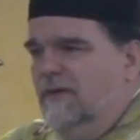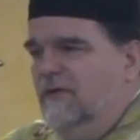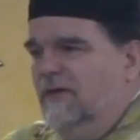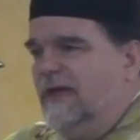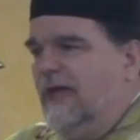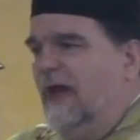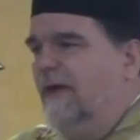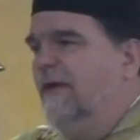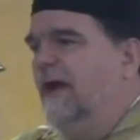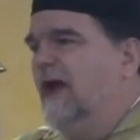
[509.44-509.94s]
To
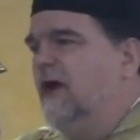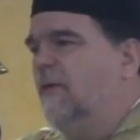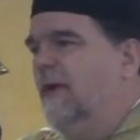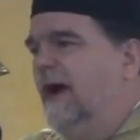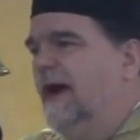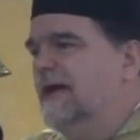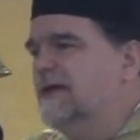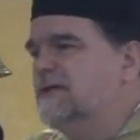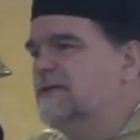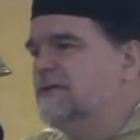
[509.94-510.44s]
carry
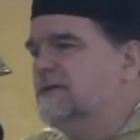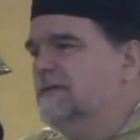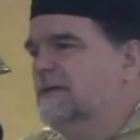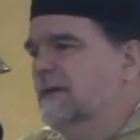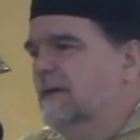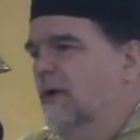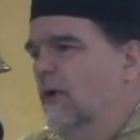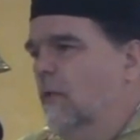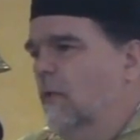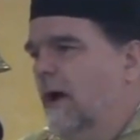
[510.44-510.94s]
Christ
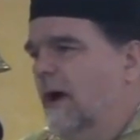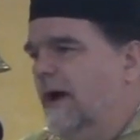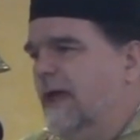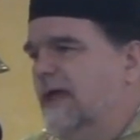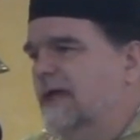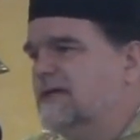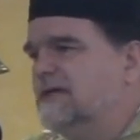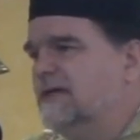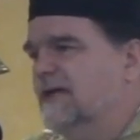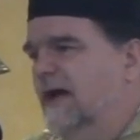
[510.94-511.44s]
where
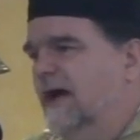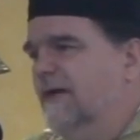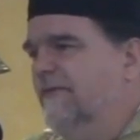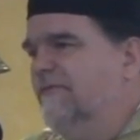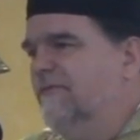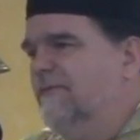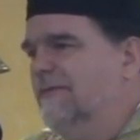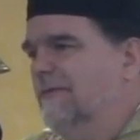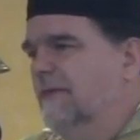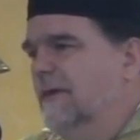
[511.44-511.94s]
he is
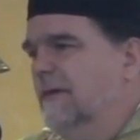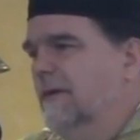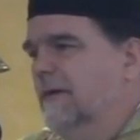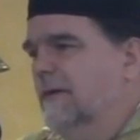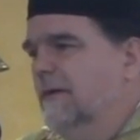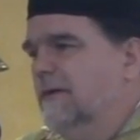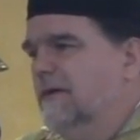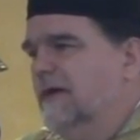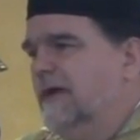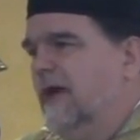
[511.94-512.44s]
loved.
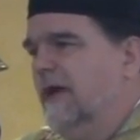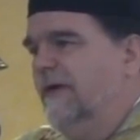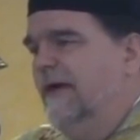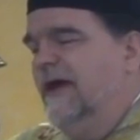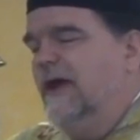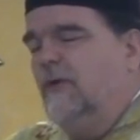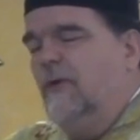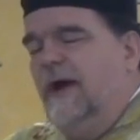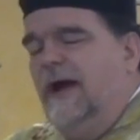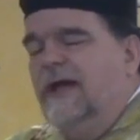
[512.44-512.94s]
To
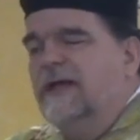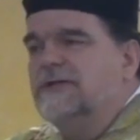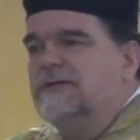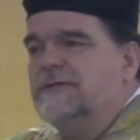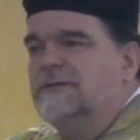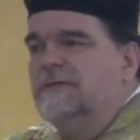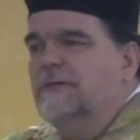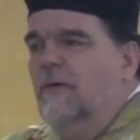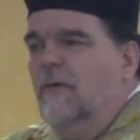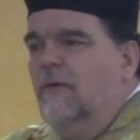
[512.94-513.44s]
carry
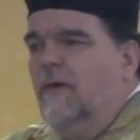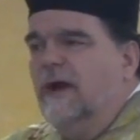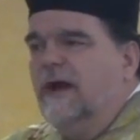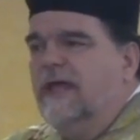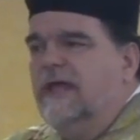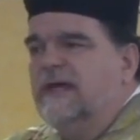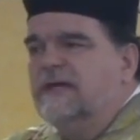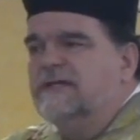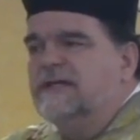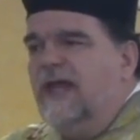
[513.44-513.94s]
Christ where
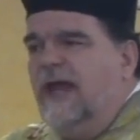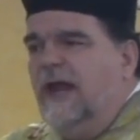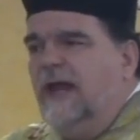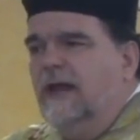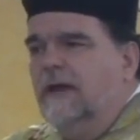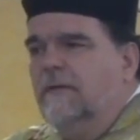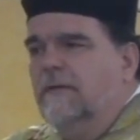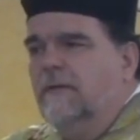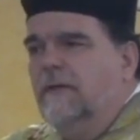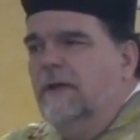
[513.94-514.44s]
he is
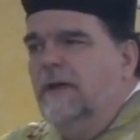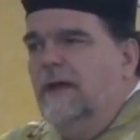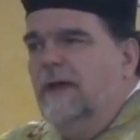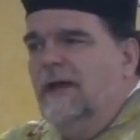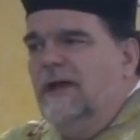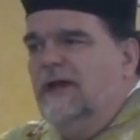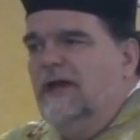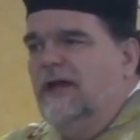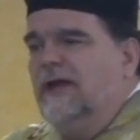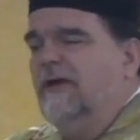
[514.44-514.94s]
hated.
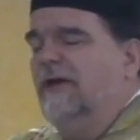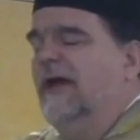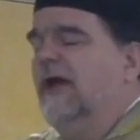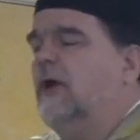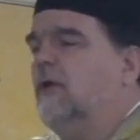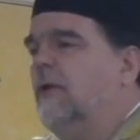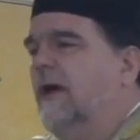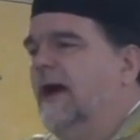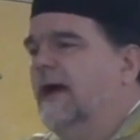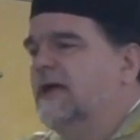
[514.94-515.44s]
To
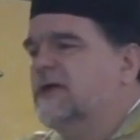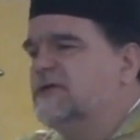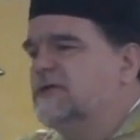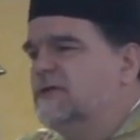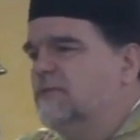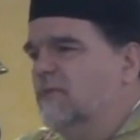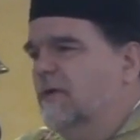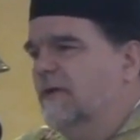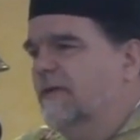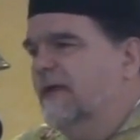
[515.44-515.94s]
carry
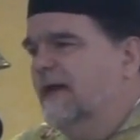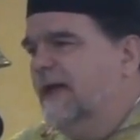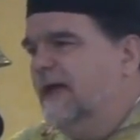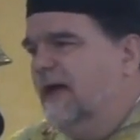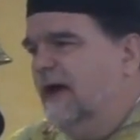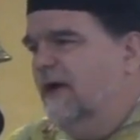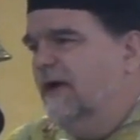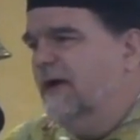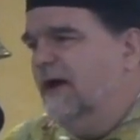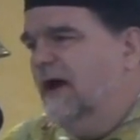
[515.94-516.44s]
Christ where they
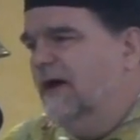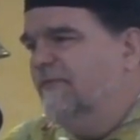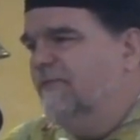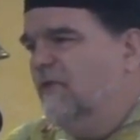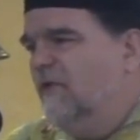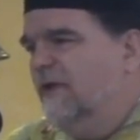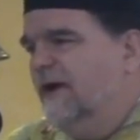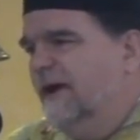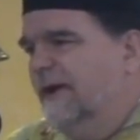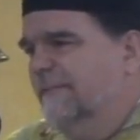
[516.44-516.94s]
care not
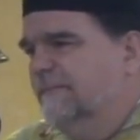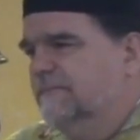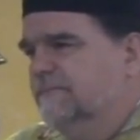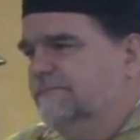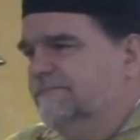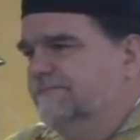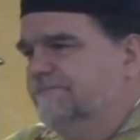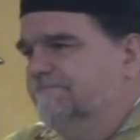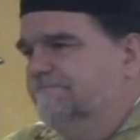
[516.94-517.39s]
for him.